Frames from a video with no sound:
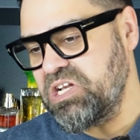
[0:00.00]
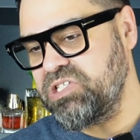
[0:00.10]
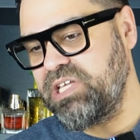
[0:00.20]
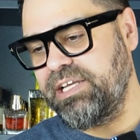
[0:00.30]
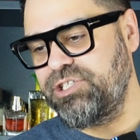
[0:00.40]

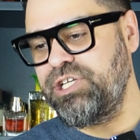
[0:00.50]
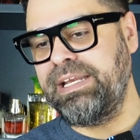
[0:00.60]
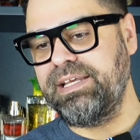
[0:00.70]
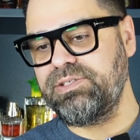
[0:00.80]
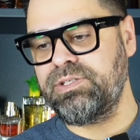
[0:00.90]
doesn't take a
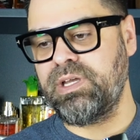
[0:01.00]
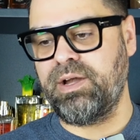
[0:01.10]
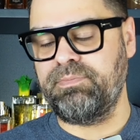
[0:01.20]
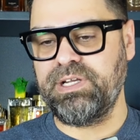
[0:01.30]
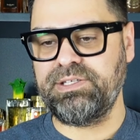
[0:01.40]
genius,
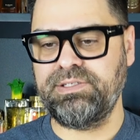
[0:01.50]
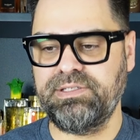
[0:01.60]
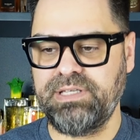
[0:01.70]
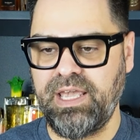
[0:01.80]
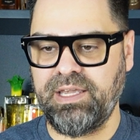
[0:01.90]
um, doesn't
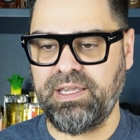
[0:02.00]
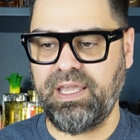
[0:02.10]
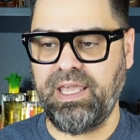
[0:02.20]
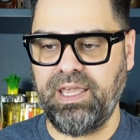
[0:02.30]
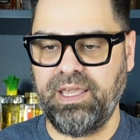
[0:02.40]
take
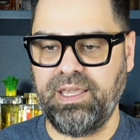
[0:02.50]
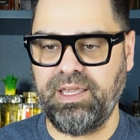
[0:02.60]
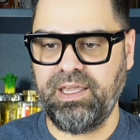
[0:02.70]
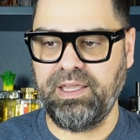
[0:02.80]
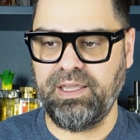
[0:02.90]

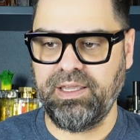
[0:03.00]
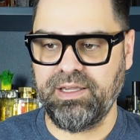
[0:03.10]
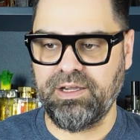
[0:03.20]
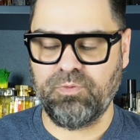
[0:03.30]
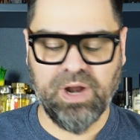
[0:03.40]
a, a,
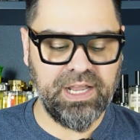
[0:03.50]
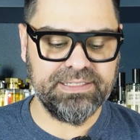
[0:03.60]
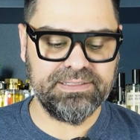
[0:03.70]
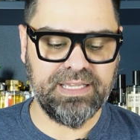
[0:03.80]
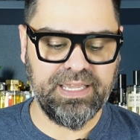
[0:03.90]
a
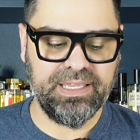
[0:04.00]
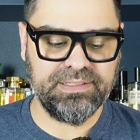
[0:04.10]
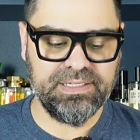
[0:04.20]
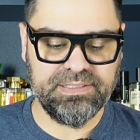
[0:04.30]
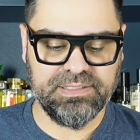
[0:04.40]
rocket
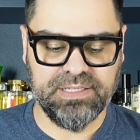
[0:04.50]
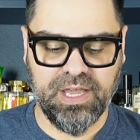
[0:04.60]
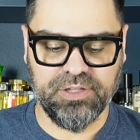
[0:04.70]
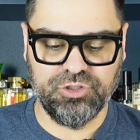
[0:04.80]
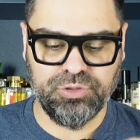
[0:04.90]
scientist
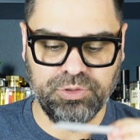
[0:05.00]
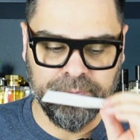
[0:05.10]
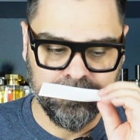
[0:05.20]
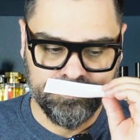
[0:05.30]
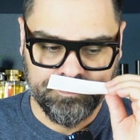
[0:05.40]
uh,
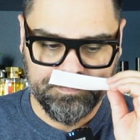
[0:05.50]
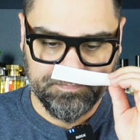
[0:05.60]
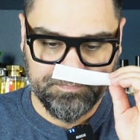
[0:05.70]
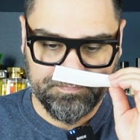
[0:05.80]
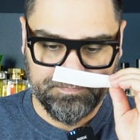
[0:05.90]
to
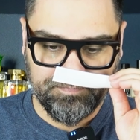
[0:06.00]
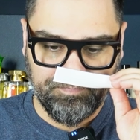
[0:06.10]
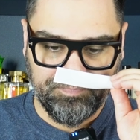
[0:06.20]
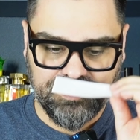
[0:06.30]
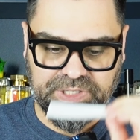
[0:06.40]

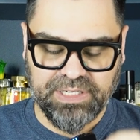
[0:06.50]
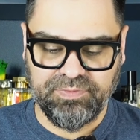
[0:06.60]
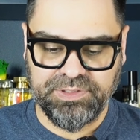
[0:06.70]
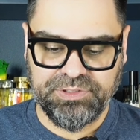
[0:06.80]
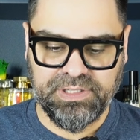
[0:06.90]

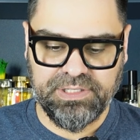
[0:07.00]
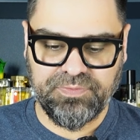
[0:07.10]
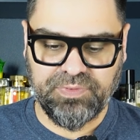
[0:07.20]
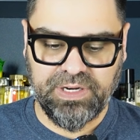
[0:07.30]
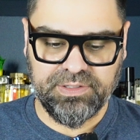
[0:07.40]
delve into this
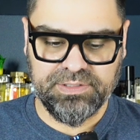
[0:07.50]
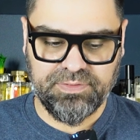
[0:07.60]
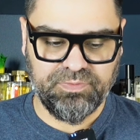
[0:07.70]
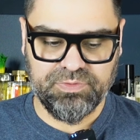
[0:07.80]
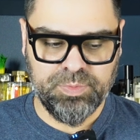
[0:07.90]
fragrance.
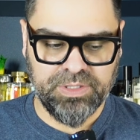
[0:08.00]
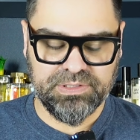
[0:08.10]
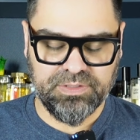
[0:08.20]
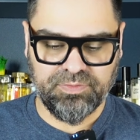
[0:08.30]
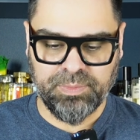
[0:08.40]
If you smelt
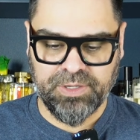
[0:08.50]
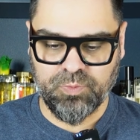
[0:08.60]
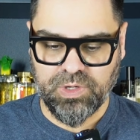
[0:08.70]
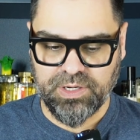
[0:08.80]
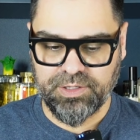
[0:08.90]
Silver
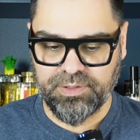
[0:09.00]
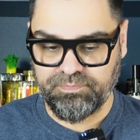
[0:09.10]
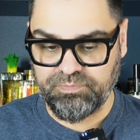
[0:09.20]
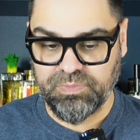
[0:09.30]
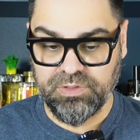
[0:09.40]
Mountain
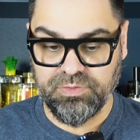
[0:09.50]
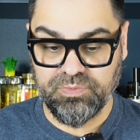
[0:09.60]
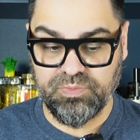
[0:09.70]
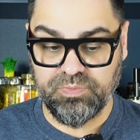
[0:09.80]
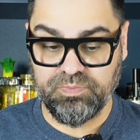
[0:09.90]
Water, you
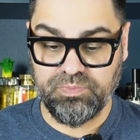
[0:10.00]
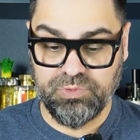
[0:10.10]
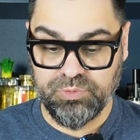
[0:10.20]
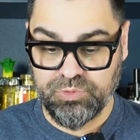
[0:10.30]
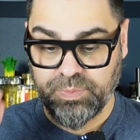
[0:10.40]

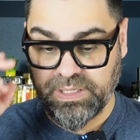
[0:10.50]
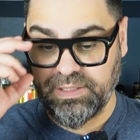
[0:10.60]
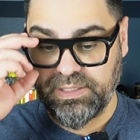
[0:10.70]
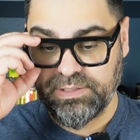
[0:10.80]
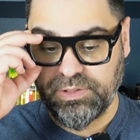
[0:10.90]
you smell
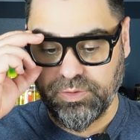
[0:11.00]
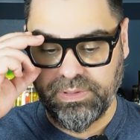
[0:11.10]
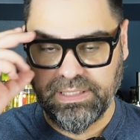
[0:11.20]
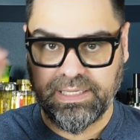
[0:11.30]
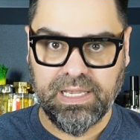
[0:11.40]
this, you'll
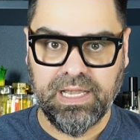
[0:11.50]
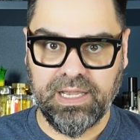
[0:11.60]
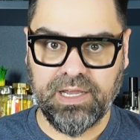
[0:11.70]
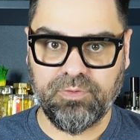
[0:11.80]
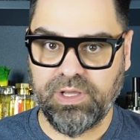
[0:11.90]
be like,
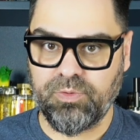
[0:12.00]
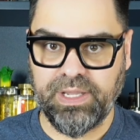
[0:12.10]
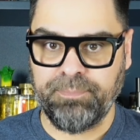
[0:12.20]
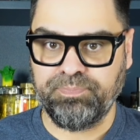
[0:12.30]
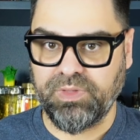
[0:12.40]
aha, right
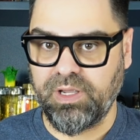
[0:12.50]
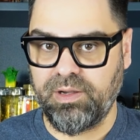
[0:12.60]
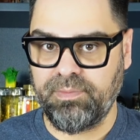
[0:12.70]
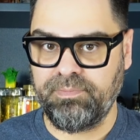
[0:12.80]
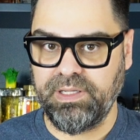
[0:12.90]
away.
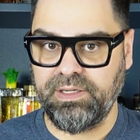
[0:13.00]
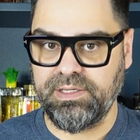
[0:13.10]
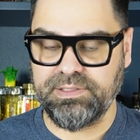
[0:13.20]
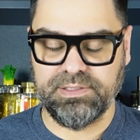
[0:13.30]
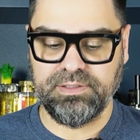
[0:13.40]
Um, it
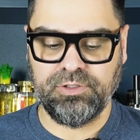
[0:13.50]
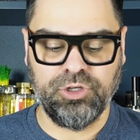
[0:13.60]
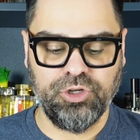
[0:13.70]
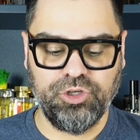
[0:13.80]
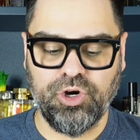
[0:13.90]
doesn't, you,
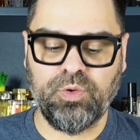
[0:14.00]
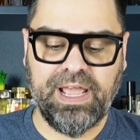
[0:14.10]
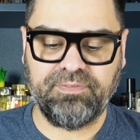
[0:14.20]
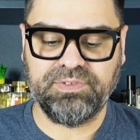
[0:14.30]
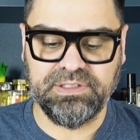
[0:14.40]
you don't
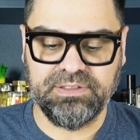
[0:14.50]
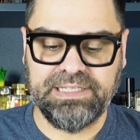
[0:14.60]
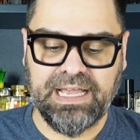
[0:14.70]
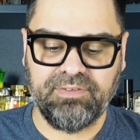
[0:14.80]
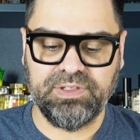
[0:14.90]
have to
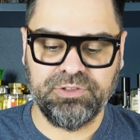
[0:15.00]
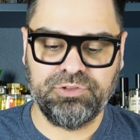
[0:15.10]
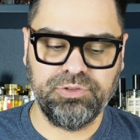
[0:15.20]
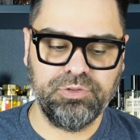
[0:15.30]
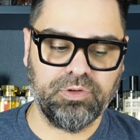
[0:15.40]
delve
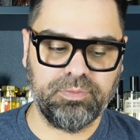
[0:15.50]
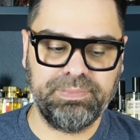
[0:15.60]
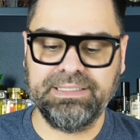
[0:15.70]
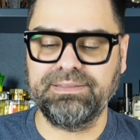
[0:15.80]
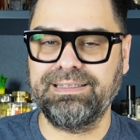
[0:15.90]
into or
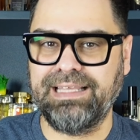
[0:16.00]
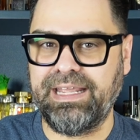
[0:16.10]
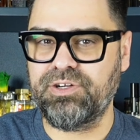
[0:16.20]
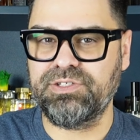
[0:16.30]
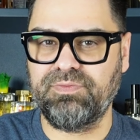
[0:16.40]
peel the
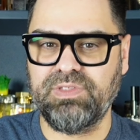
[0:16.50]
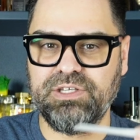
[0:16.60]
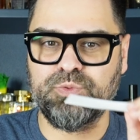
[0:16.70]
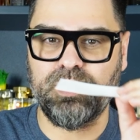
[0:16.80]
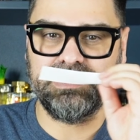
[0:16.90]
layers of
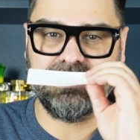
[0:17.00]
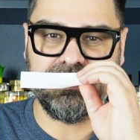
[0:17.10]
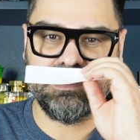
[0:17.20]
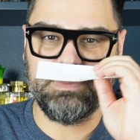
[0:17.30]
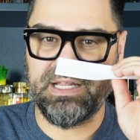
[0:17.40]
this one to
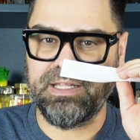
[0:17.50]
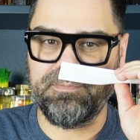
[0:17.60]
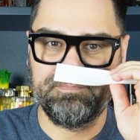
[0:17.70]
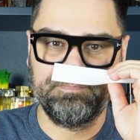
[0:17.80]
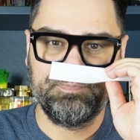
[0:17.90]
smell it.
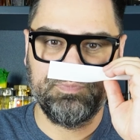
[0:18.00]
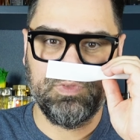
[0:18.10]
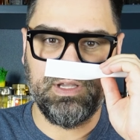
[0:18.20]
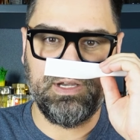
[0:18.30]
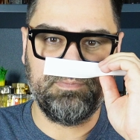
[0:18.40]

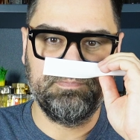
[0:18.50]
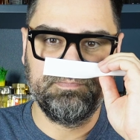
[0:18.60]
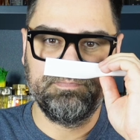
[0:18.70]
Um,